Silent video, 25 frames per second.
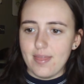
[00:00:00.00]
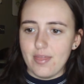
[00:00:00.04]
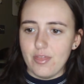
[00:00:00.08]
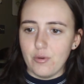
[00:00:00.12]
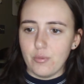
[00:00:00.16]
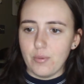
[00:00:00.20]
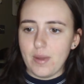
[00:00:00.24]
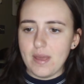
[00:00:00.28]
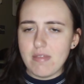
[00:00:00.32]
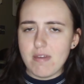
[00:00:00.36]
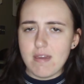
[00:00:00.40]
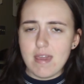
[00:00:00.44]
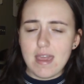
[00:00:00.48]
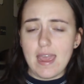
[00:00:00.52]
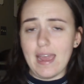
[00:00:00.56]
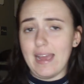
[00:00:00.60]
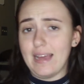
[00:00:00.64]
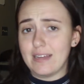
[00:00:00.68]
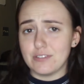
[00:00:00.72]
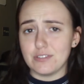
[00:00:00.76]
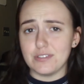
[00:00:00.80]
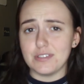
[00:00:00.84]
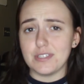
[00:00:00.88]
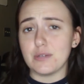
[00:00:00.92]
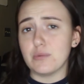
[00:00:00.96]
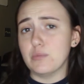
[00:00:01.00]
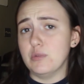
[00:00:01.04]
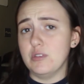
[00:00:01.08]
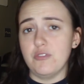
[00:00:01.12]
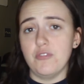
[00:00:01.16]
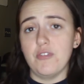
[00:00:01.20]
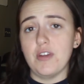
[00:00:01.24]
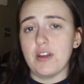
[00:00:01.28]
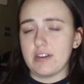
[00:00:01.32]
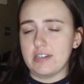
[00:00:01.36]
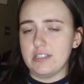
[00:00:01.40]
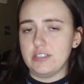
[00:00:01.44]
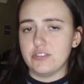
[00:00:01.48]
the way they handled it was
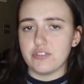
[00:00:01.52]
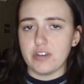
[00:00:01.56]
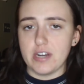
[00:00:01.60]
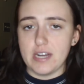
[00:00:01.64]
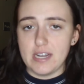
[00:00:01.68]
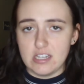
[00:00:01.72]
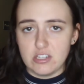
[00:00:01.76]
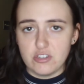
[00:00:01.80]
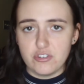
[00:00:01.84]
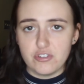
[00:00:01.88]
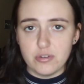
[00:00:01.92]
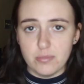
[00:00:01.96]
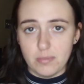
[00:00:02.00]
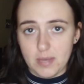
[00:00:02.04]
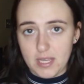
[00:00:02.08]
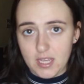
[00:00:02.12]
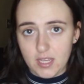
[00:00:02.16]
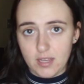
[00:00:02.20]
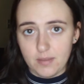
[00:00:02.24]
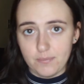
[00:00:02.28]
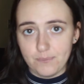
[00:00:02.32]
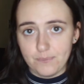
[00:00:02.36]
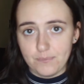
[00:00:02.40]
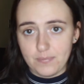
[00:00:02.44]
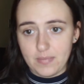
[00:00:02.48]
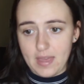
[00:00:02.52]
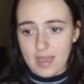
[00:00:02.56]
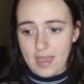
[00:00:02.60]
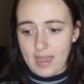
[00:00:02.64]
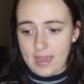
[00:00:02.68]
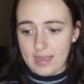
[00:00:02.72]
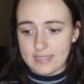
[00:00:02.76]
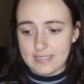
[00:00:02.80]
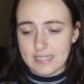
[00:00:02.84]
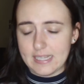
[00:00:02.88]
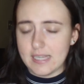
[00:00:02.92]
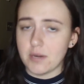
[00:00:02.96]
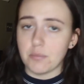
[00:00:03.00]
very strange to me,
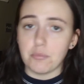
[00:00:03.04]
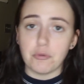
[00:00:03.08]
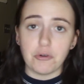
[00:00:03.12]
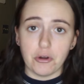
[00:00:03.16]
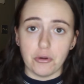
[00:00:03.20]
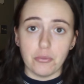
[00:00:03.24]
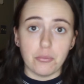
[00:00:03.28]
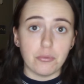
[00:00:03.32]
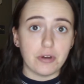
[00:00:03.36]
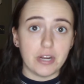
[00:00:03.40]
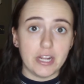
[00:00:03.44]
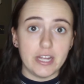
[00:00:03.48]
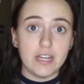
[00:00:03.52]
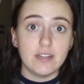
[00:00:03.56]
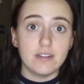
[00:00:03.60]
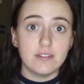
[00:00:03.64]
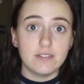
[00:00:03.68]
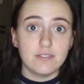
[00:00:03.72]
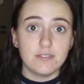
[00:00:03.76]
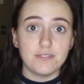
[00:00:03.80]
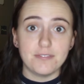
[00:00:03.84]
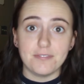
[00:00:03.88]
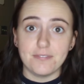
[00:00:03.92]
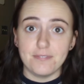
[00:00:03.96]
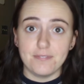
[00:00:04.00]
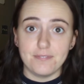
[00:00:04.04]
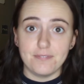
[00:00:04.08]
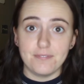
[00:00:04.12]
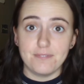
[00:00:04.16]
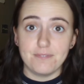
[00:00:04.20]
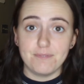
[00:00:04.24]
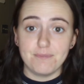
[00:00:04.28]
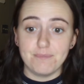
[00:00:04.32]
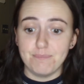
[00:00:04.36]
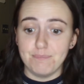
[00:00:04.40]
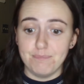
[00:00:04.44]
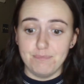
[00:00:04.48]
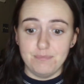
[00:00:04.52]
and inappropriate,
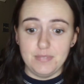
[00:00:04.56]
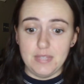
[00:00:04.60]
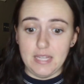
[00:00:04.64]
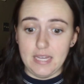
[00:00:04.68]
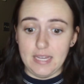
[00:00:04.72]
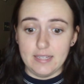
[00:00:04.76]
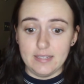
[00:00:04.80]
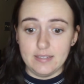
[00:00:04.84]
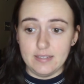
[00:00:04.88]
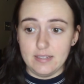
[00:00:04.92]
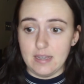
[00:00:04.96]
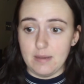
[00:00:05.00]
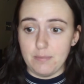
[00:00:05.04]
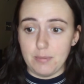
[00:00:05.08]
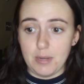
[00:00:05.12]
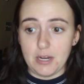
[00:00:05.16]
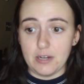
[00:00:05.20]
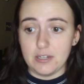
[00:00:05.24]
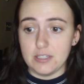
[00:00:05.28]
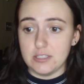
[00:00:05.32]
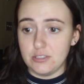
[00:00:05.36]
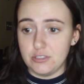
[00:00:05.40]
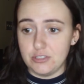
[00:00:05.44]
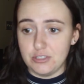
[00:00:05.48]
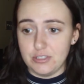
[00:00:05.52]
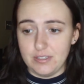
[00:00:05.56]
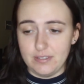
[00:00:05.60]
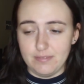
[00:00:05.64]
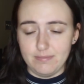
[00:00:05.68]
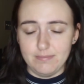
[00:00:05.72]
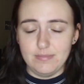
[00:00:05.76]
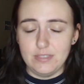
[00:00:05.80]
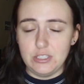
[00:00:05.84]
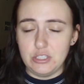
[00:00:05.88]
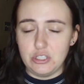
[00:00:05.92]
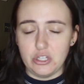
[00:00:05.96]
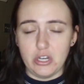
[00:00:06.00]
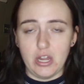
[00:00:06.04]
that a parent
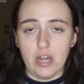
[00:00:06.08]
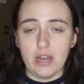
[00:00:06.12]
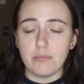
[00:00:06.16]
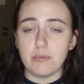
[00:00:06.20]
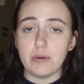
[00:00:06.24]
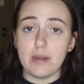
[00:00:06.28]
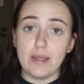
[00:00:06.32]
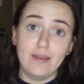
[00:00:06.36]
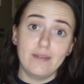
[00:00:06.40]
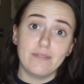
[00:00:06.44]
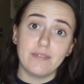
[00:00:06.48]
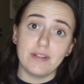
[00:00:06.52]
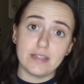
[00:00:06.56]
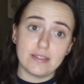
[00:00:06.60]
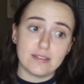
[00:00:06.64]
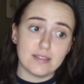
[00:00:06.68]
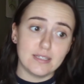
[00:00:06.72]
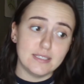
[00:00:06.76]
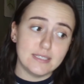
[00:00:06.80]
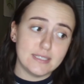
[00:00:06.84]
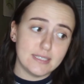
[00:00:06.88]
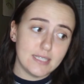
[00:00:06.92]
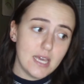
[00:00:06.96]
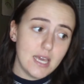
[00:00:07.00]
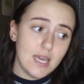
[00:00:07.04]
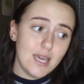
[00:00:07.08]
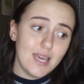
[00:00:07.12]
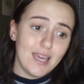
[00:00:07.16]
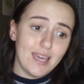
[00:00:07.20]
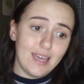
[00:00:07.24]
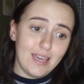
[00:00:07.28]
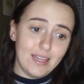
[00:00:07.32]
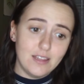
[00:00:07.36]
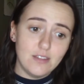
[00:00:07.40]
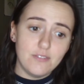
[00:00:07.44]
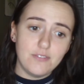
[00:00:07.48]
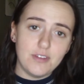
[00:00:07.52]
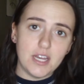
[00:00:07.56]
should not behave like this.
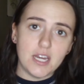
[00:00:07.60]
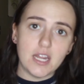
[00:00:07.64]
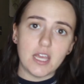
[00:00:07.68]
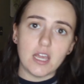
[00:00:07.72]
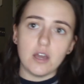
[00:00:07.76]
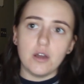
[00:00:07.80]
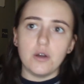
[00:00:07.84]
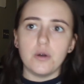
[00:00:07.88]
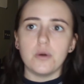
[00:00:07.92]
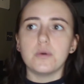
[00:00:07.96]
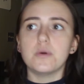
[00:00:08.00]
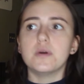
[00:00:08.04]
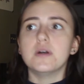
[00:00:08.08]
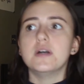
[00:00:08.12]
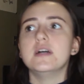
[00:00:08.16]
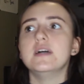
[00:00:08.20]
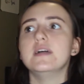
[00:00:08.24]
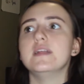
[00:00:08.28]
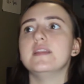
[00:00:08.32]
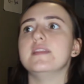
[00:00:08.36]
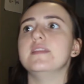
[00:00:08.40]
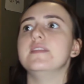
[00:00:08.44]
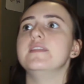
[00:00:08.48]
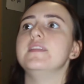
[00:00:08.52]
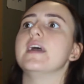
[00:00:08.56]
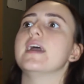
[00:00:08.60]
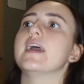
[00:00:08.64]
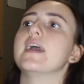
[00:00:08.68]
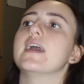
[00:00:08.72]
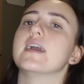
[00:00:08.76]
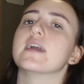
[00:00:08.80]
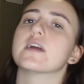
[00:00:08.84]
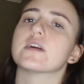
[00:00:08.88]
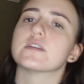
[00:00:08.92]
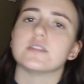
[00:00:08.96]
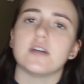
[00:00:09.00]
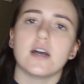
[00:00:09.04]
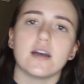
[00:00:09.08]
In the video,
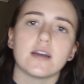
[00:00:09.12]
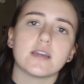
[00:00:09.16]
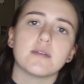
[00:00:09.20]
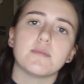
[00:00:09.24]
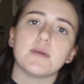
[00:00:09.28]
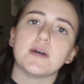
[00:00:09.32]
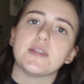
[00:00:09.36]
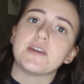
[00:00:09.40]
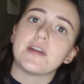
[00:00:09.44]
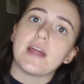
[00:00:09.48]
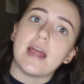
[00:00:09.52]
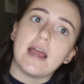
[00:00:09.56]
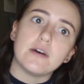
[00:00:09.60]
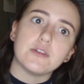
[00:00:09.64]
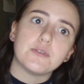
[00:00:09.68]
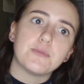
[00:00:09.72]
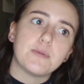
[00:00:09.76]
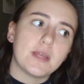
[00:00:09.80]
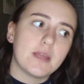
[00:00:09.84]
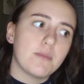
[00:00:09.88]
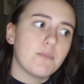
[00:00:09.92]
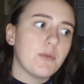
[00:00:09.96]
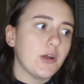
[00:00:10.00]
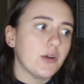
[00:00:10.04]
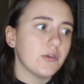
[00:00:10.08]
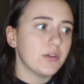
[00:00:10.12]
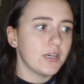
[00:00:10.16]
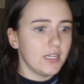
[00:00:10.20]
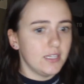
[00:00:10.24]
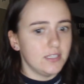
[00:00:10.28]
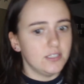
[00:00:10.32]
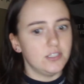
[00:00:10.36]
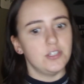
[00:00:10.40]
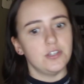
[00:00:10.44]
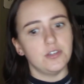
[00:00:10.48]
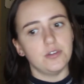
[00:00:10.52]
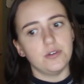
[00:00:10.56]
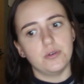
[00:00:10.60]
they are talking about their house being broken
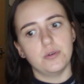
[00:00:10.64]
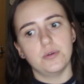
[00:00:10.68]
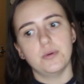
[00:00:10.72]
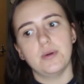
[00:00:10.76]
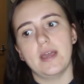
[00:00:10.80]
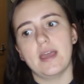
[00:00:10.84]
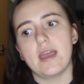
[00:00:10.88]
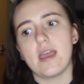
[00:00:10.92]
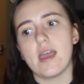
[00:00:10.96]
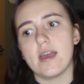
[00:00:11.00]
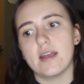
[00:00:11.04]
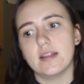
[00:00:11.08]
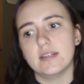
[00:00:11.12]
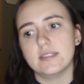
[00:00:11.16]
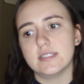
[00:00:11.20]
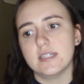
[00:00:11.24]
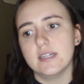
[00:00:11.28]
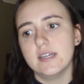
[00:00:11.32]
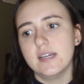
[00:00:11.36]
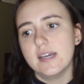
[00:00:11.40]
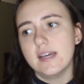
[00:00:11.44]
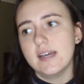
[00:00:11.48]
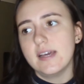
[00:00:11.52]
into, and